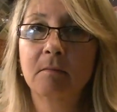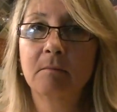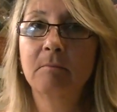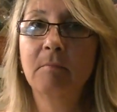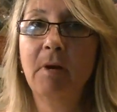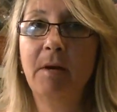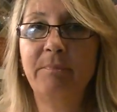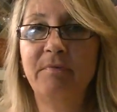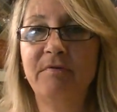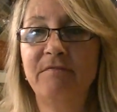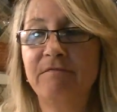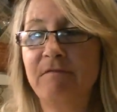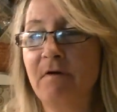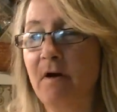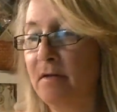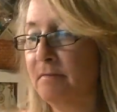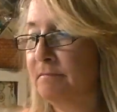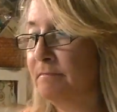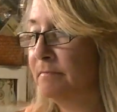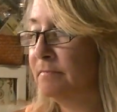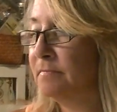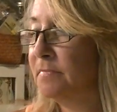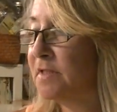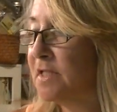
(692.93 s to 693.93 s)
Might be fun
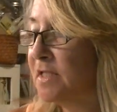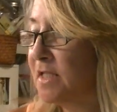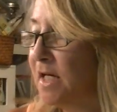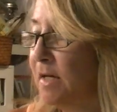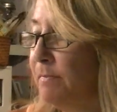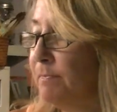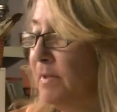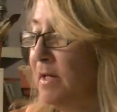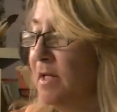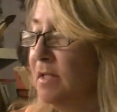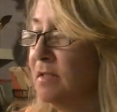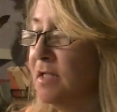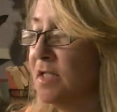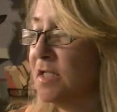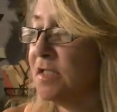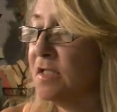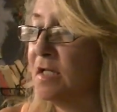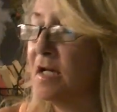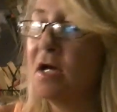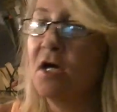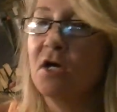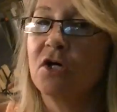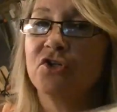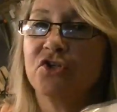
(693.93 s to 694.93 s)
to keep it in
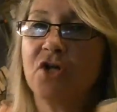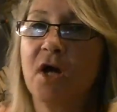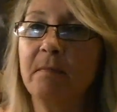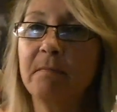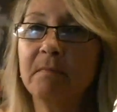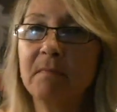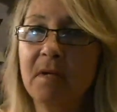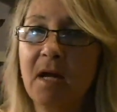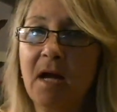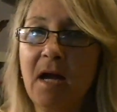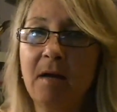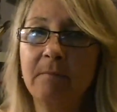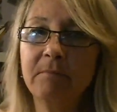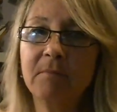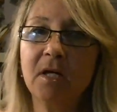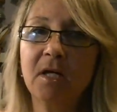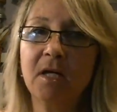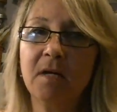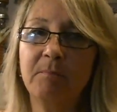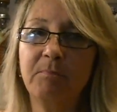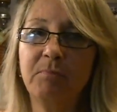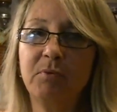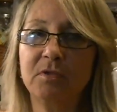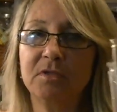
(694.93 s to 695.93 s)
this. So I'm
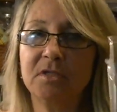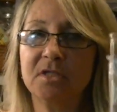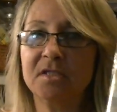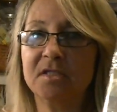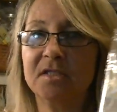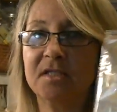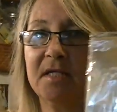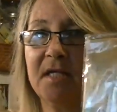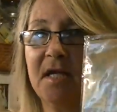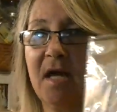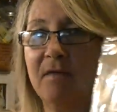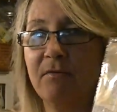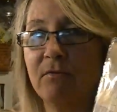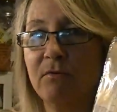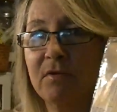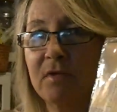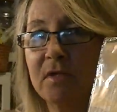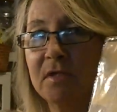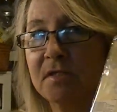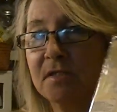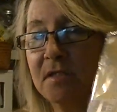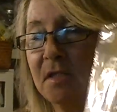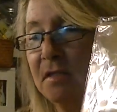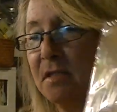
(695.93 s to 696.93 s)
going to put this together
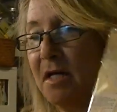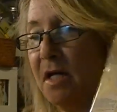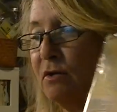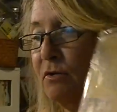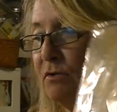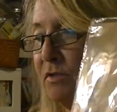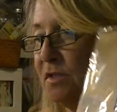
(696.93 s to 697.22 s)
later